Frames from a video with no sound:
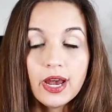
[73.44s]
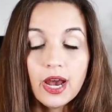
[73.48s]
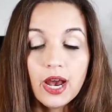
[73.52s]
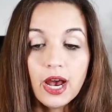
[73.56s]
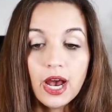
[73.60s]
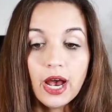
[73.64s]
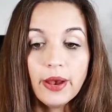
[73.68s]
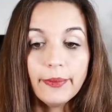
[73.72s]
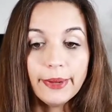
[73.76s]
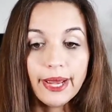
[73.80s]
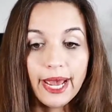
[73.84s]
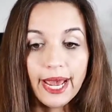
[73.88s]

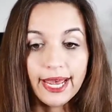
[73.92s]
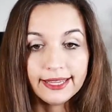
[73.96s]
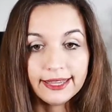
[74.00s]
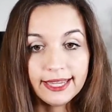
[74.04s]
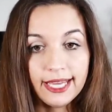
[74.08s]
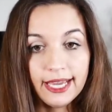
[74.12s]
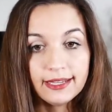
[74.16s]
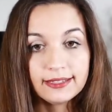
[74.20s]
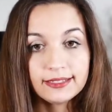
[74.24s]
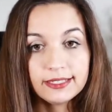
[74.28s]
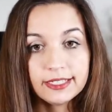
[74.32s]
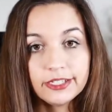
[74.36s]
at
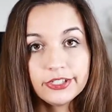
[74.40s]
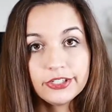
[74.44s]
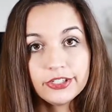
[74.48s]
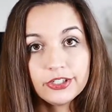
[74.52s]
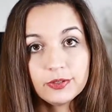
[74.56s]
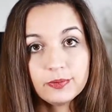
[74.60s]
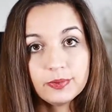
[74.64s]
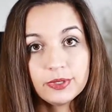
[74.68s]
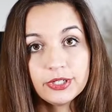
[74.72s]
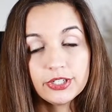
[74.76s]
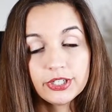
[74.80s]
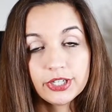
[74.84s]
that stage,
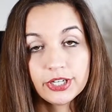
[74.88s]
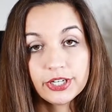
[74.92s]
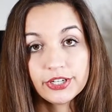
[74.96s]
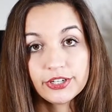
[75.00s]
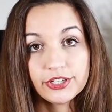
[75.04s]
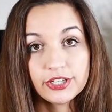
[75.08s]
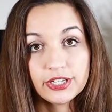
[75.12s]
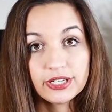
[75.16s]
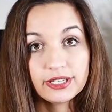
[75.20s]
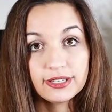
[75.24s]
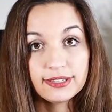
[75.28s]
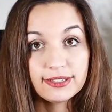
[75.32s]
you'd be
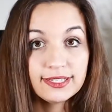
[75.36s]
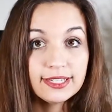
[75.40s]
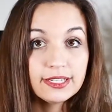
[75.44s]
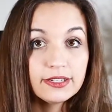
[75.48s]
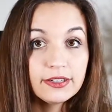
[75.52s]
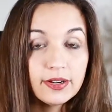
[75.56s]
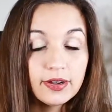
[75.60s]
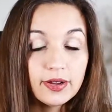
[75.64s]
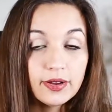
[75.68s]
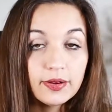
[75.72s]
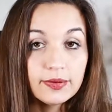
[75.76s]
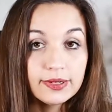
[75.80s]
charging
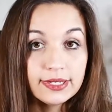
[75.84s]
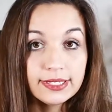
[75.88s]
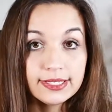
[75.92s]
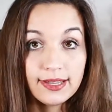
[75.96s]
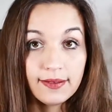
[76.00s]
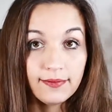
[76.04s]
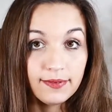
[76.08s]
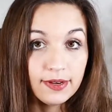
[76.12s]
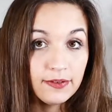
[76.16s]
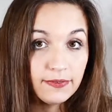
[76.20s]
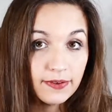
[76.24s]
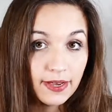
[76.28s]
$0 to
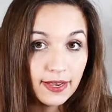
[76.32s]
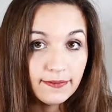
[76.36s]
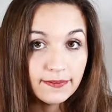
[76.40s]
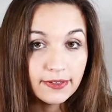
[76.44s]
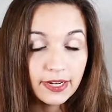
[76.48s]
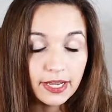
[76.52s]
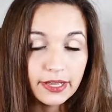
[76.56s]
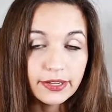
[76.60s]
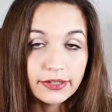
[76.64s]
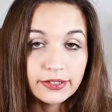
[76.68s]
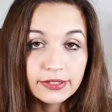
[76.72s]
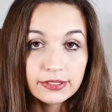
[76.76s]

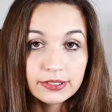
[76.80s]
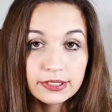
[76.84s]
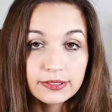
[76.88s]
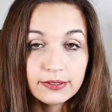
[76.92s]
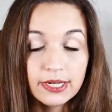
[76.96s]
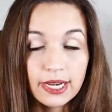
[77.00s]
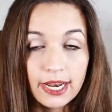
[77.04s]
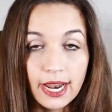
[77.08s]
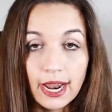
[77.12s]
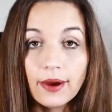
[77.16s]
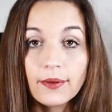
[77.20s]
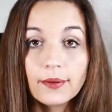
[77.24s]
$75
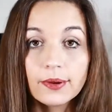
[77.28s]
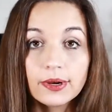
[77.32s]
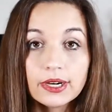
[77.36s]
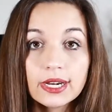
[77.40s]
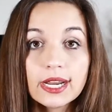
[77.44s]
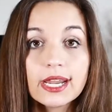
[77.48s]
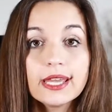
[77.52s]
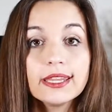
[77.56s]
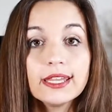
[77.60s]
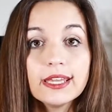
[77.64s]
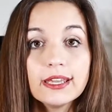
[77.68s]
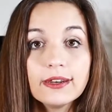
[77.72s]
an hour,
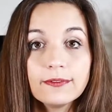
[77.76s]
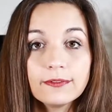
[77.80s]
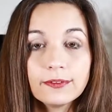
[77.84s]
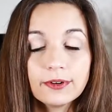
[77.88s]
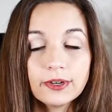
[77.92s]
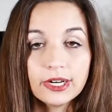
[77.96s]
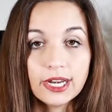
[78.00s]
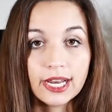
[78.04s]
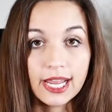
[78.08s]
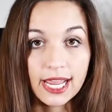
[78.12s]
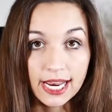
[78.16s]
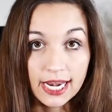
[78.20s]
and then for
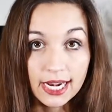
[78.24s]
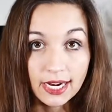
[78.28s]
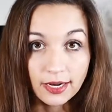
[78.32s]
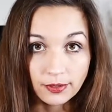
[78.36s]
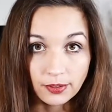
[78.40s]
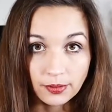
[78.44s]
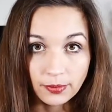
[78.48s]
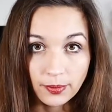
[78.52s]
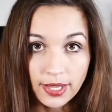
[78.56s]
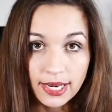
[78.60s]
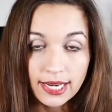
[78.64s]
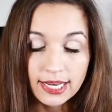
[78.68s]
an
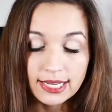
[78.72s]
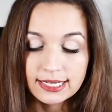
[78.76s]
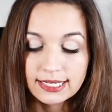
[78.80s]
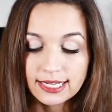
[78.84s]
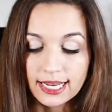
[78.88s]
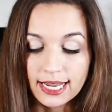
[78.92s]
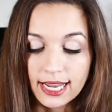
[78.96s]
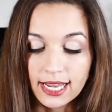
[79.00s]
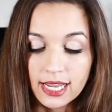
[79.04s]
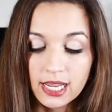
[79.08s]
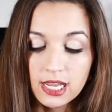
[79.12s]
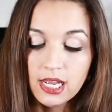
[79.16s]
8-hour wedding
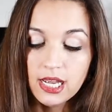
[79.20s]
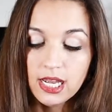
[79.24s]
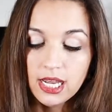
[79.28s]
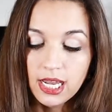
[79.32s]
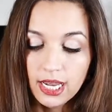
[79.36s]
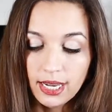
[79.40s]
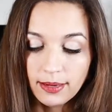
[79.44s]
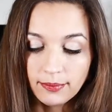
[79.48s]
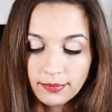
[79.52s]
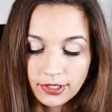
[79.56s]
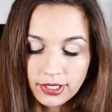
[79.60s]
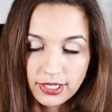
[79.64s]
day,
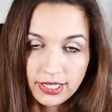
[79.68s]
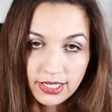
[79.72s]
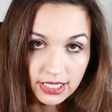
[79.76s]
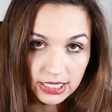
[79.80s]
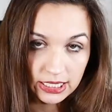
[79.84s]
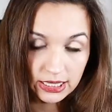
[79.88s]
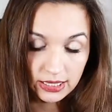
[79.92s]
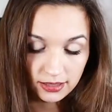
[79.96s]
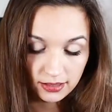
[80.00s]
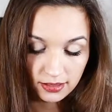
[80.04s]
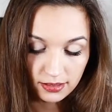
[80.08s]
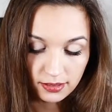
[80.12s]
I'm looking
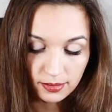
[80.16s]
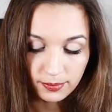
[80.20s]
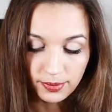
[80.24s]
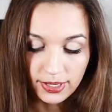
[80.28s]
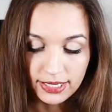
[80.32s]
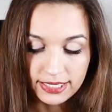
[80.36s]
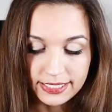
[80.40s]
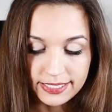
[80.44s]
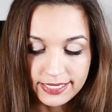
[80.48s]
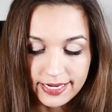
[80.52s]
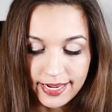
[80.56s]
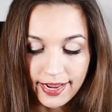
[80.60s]
at the
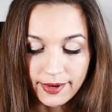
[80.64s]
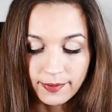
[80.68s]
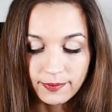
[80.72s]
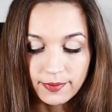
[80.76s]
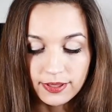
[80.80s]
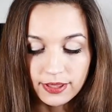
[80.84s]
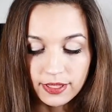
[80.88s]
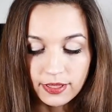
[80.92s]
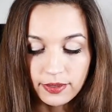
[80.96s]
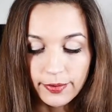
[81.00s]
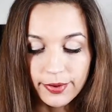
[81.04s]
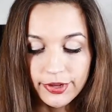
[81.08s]
pricing guide
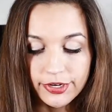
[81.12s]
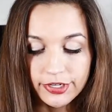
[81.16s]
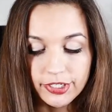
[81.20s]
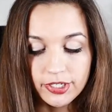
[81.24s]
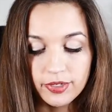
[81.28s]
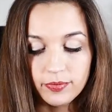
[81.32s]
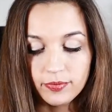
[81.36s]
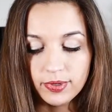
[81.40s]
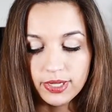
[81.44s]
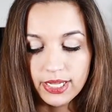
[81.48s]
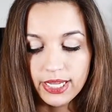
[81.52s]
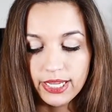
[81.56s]
with you. It
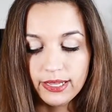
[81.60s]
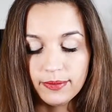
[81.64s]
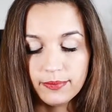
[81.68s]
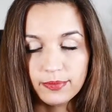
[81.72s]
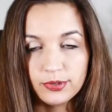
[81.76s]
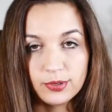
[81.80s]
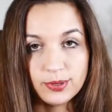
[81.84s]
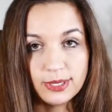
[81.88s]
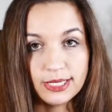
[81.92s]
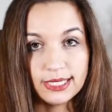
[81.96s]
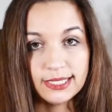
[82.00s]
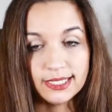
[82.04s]
should be
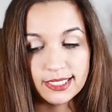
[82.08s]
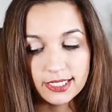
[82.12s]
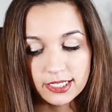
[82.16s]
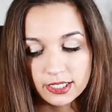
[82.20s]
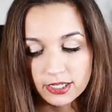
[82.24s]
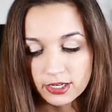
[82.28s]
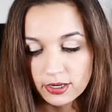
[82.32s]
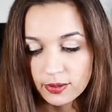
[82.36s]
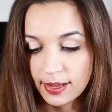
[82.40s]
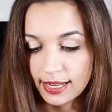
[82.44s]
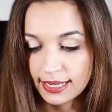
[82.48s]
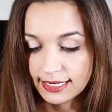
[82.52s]
between
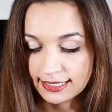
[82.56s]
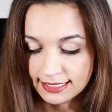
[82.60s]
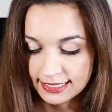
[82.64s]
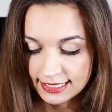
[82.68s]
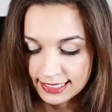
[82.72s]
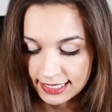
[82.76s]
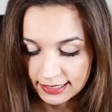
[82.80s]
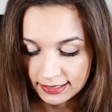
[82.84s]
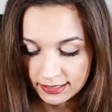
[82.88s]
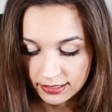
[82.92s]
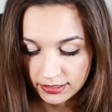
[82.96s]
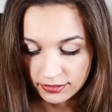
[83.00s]
$0 and
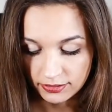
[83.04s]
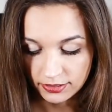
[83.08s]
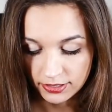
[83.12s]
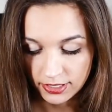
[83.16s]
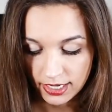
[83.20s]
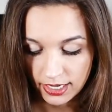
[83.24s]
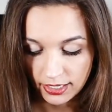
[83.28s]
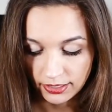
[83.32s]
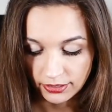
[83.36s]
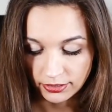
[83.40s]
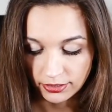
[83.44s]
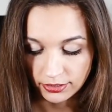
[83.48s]

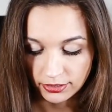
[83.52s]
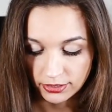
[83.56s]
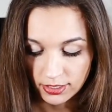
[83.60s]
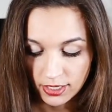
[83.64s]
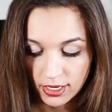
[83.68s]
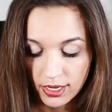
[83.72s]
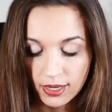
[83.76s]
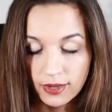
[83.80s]
$600